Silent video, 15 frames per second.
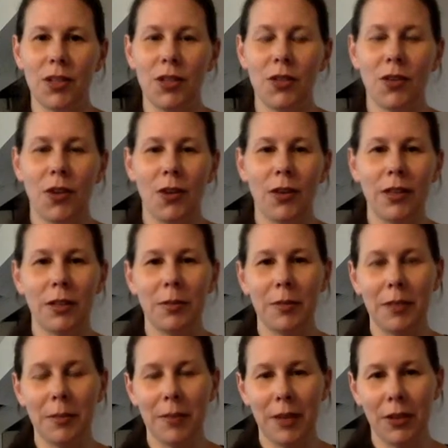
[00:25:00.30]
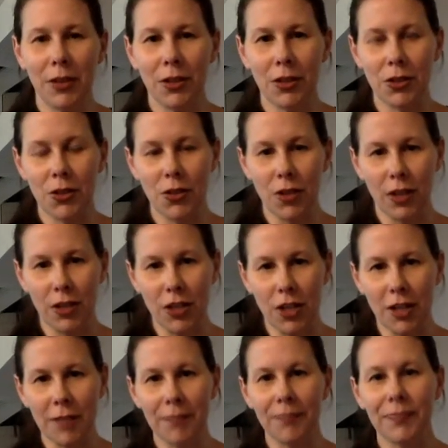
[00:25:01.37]
you know a little bit about your
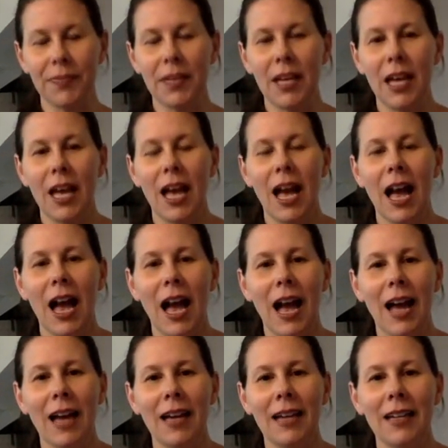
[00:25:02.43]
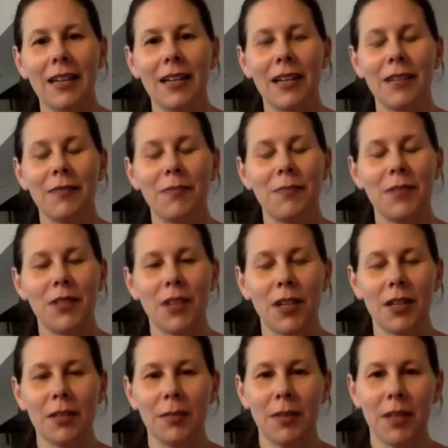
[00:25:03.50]
instructor. I
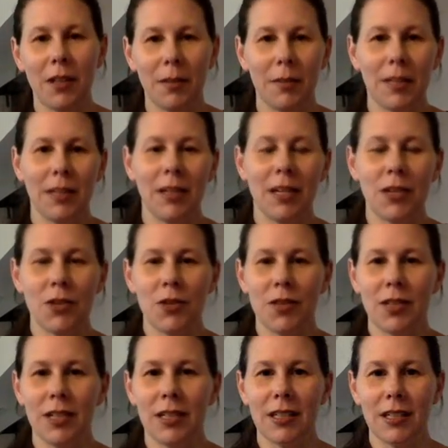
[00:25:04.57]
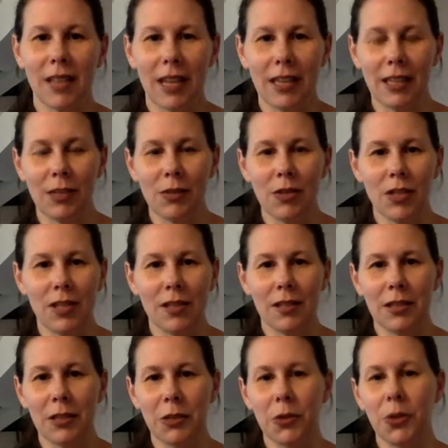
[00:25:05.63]
started becoming interested in sign language as a
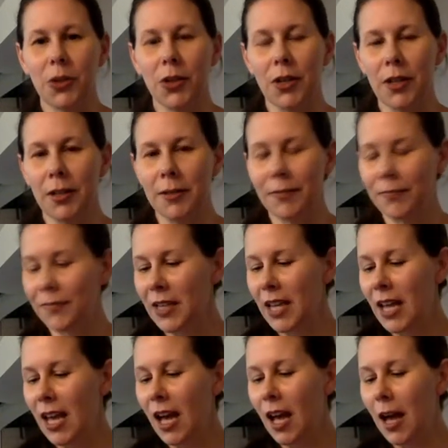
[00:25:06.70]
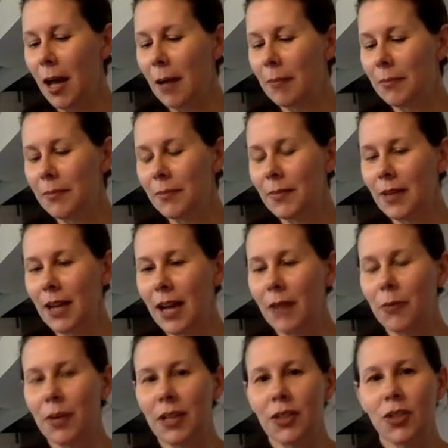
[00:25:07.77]
little girl. I
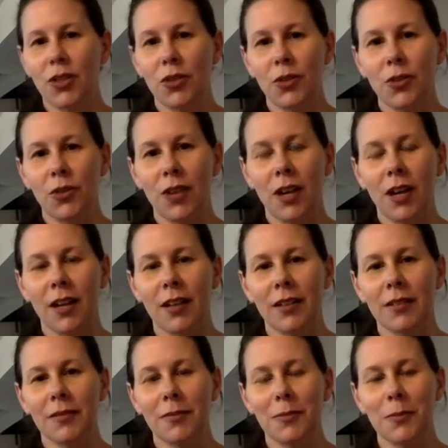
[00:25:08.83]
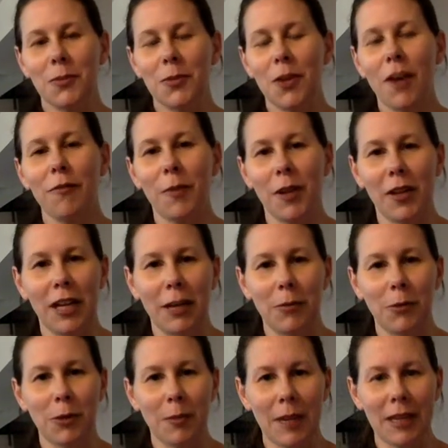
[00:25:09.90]
went to a softball game
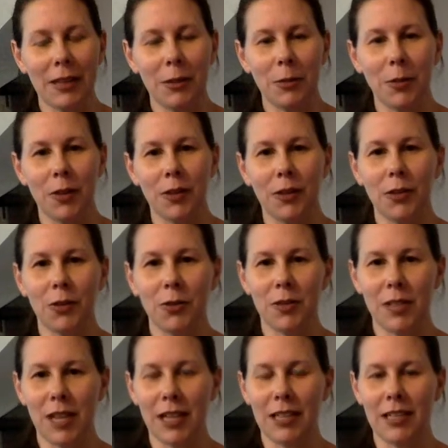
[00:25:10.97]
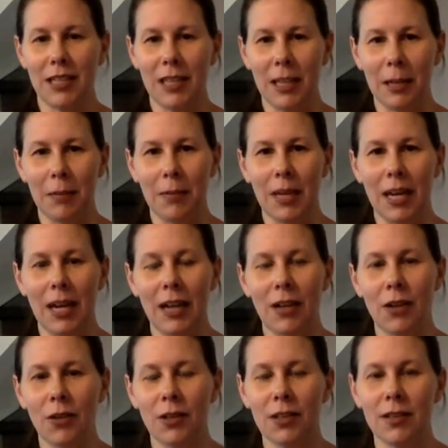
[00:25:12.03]
with my little brother who was on a team, and I
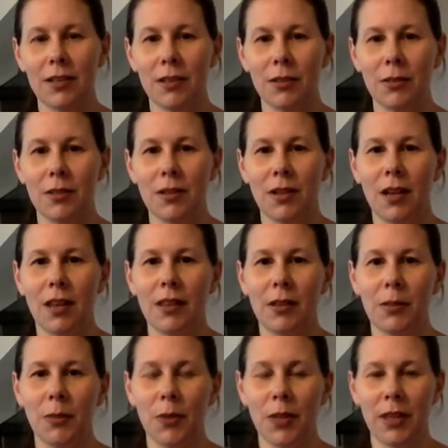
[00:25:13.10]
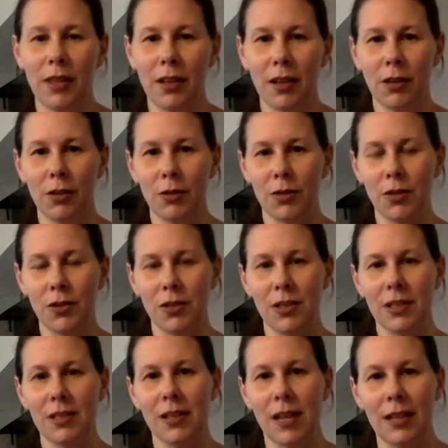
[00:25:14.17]
noticed there was a little boy there who was using
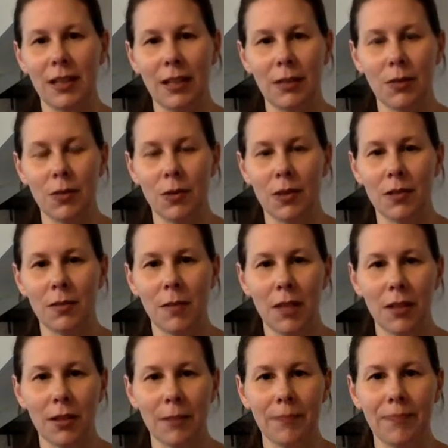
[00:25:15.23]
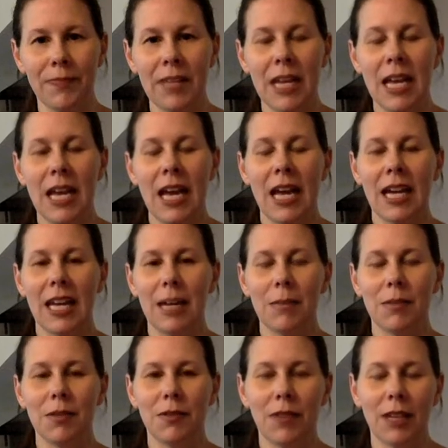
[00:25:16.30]
sign language with his mother. I came
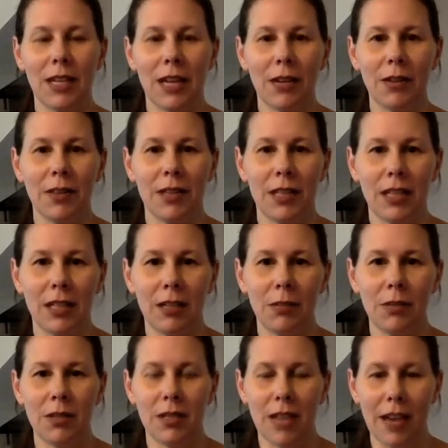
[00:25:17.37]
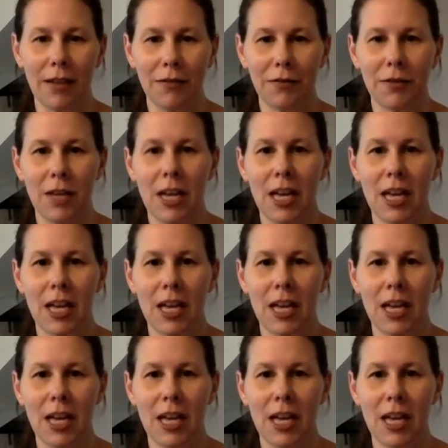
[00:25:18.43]
to find out that he was deaf,